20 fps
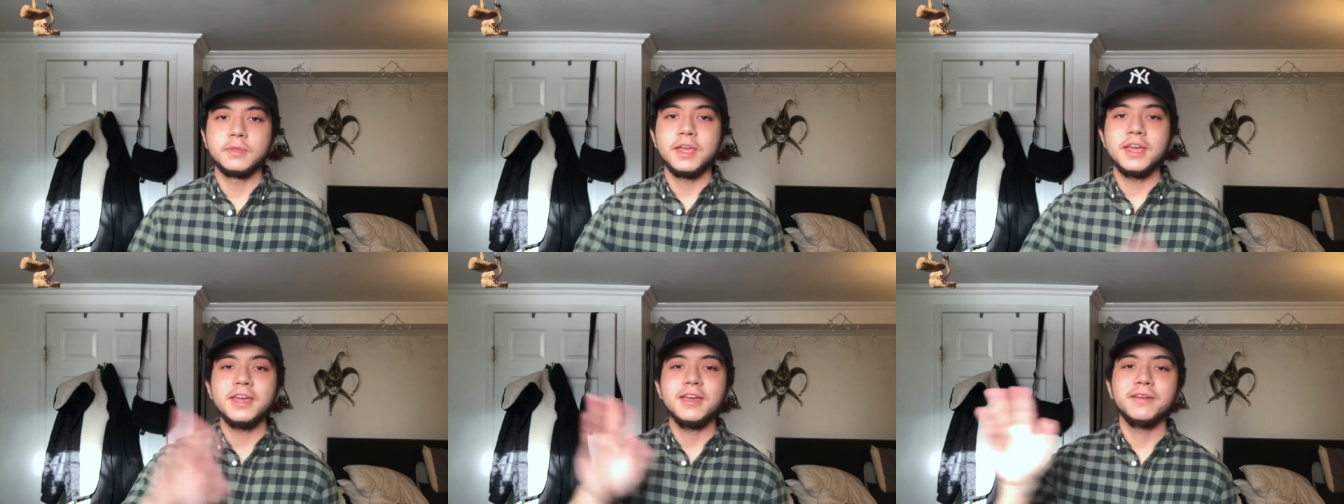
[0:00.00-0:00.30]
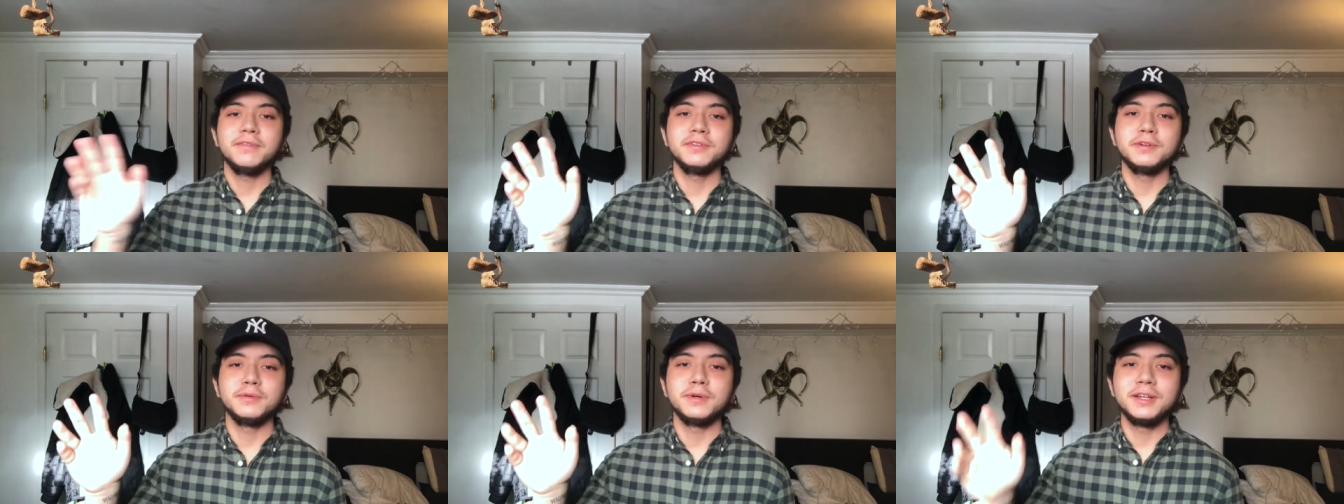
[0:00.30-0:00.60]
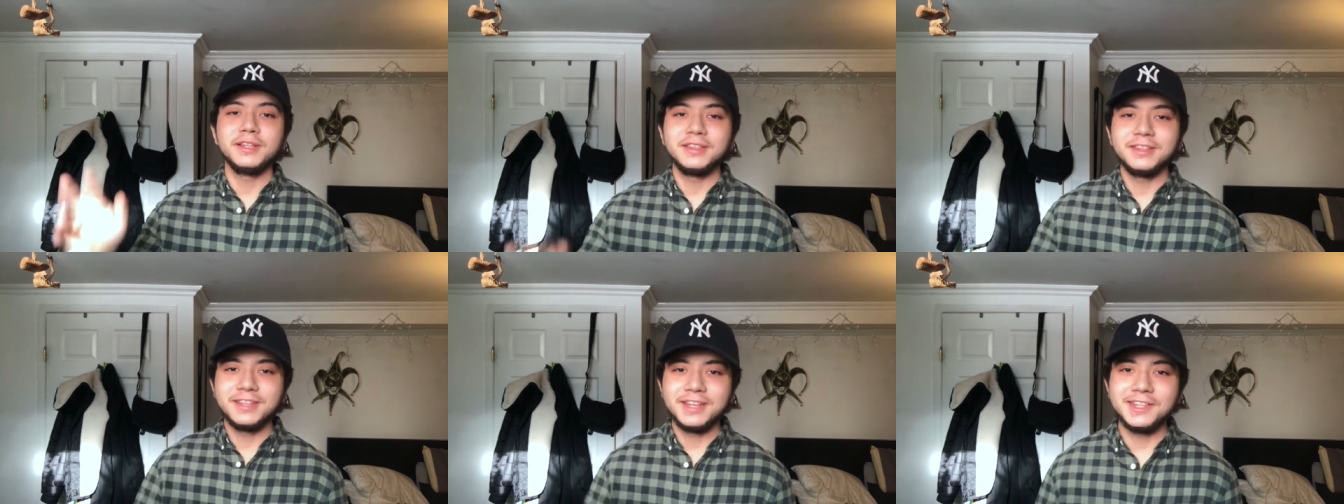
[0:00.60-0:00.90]
Hey
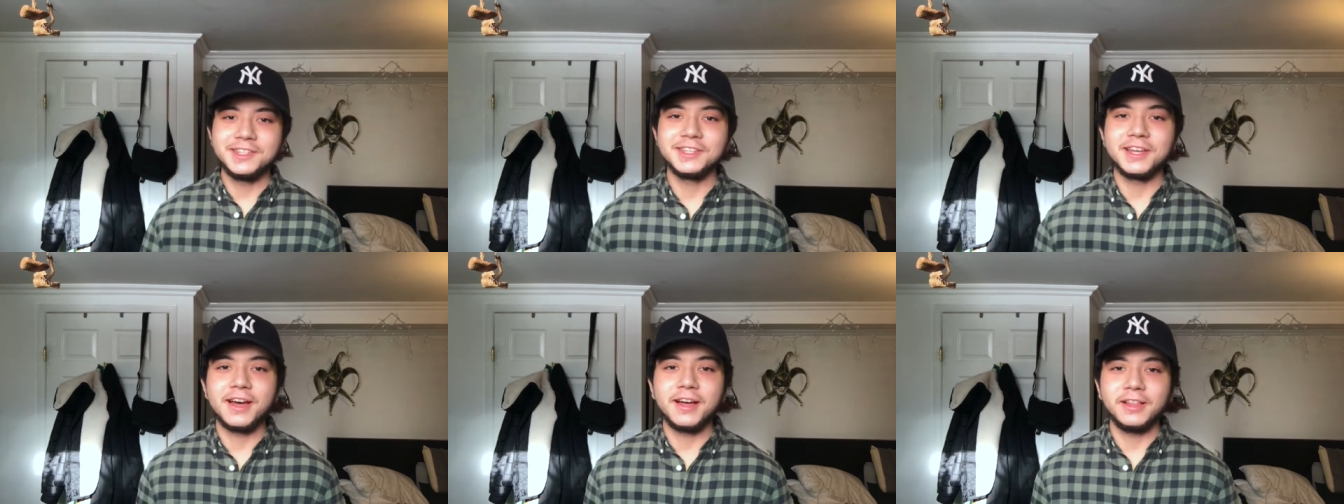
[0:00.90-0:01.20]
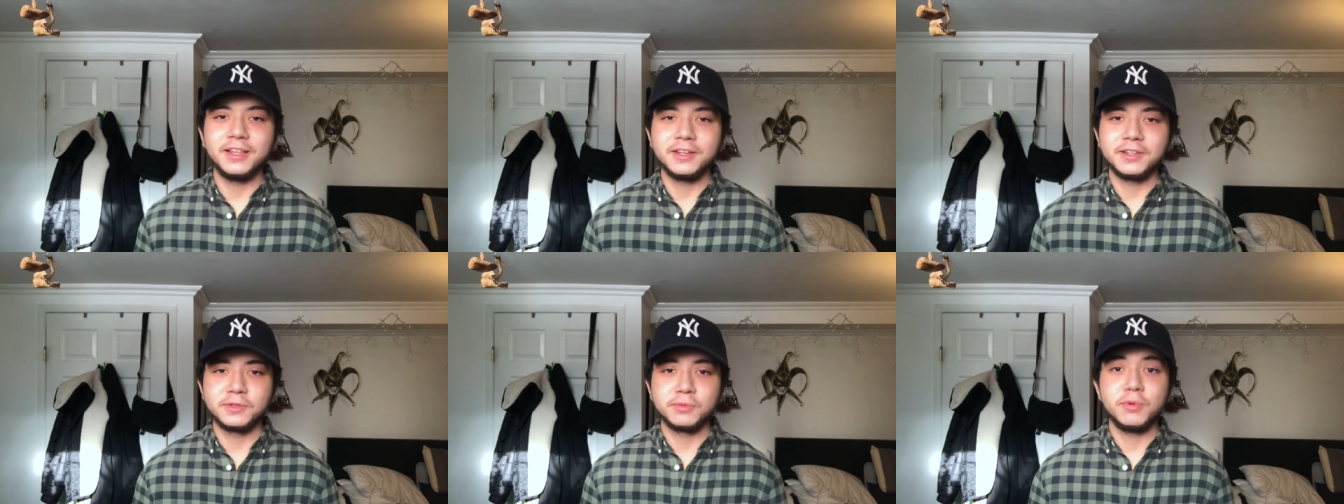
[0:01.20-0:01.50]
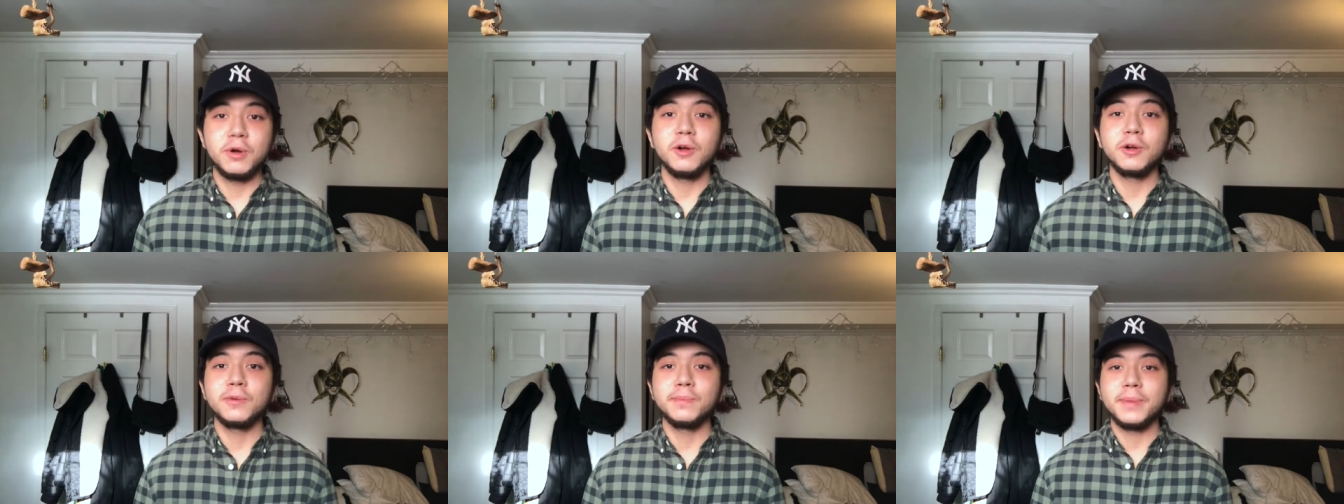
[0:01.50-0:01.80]
everyone, it's Alex.
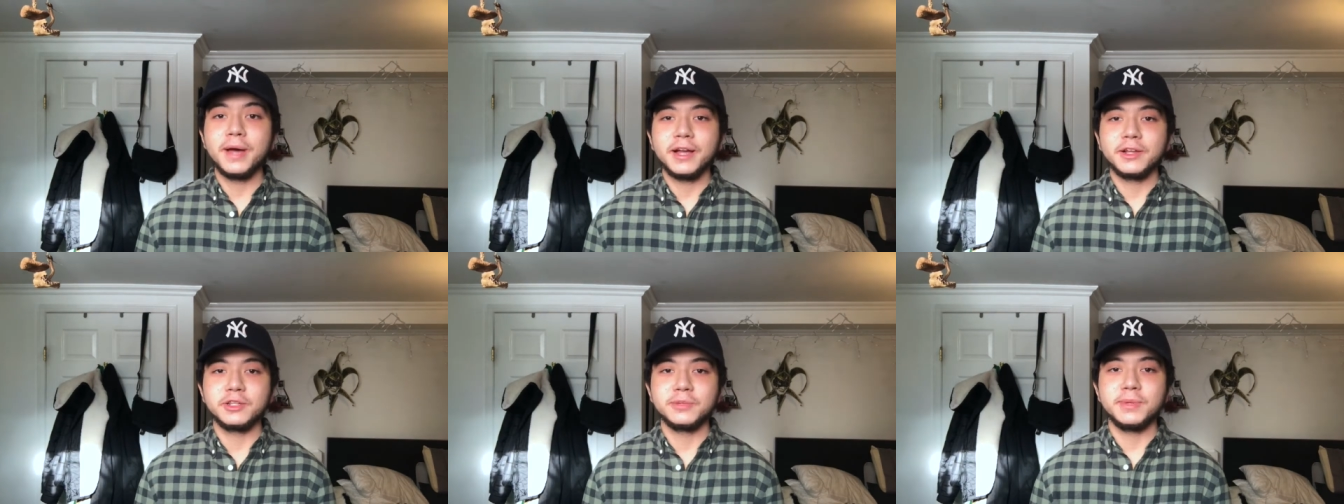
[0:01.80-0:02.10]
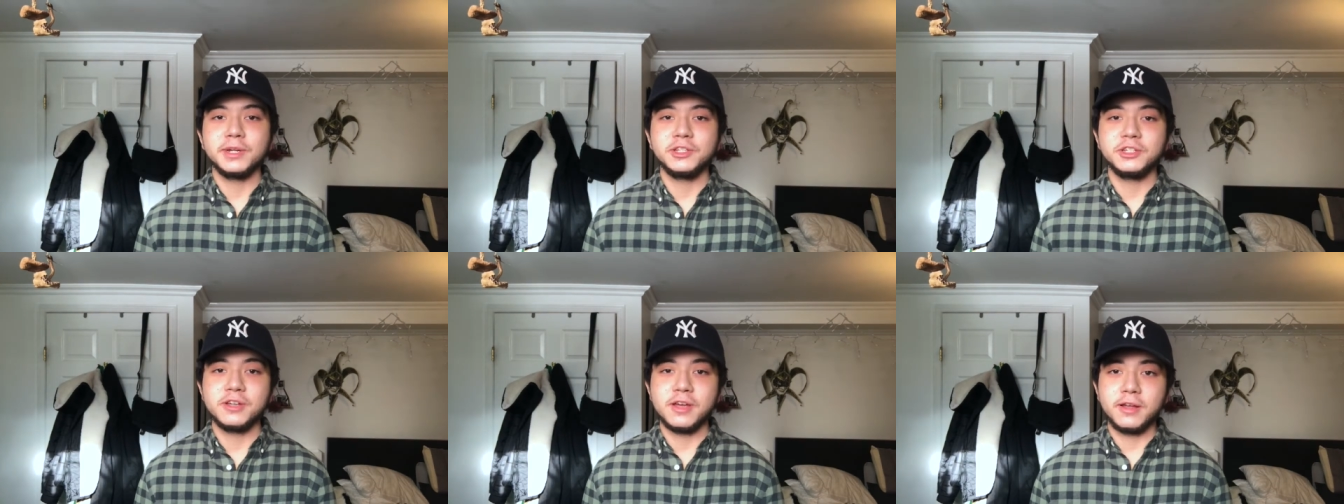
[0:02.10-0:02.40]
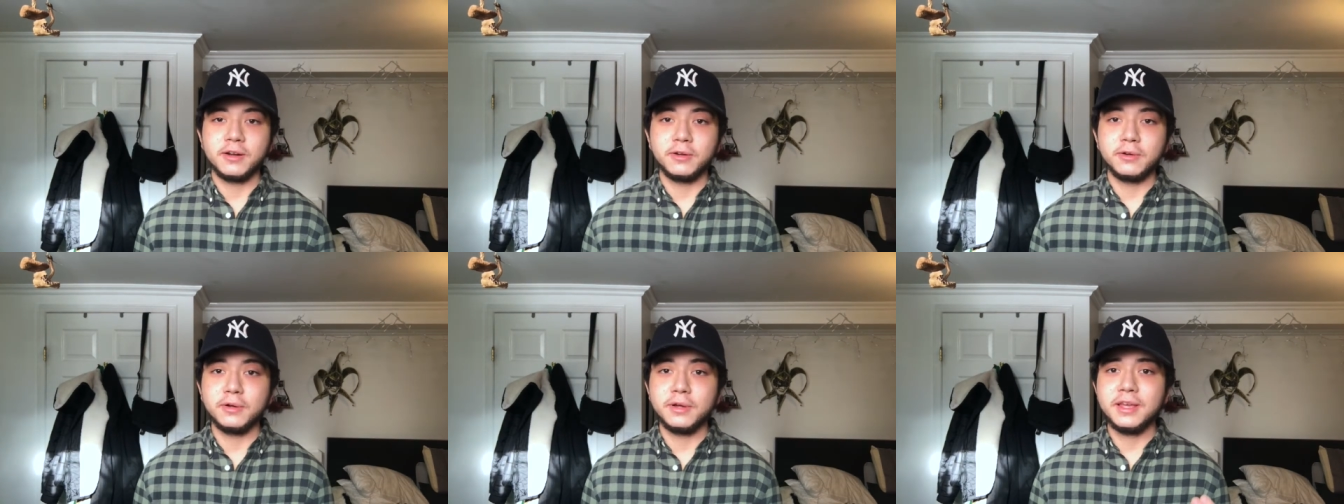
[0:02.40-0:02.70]
Welcome back to my
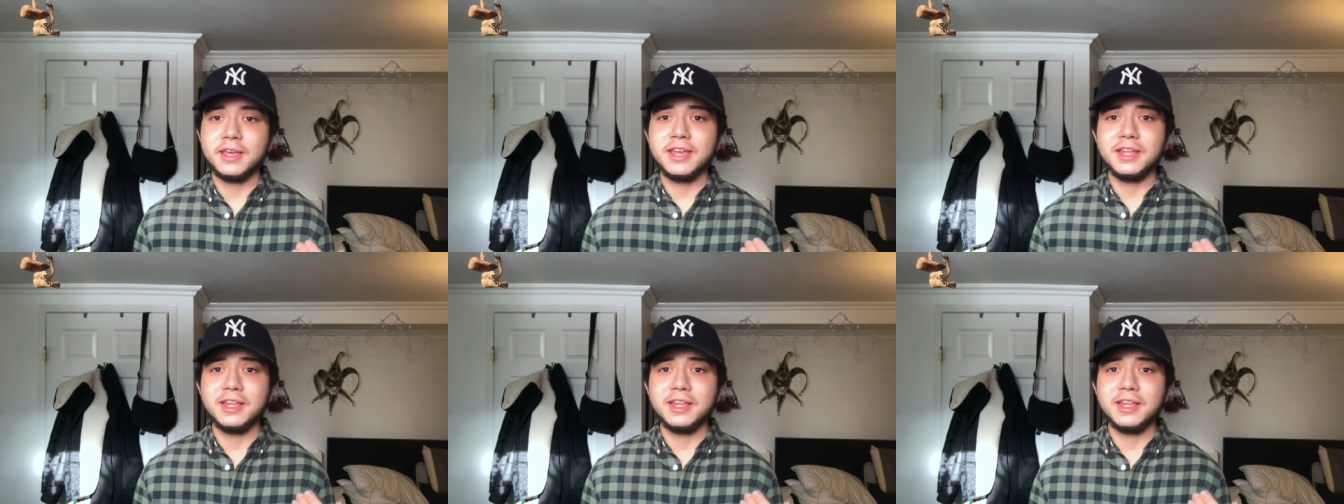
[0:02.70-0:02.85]
channel.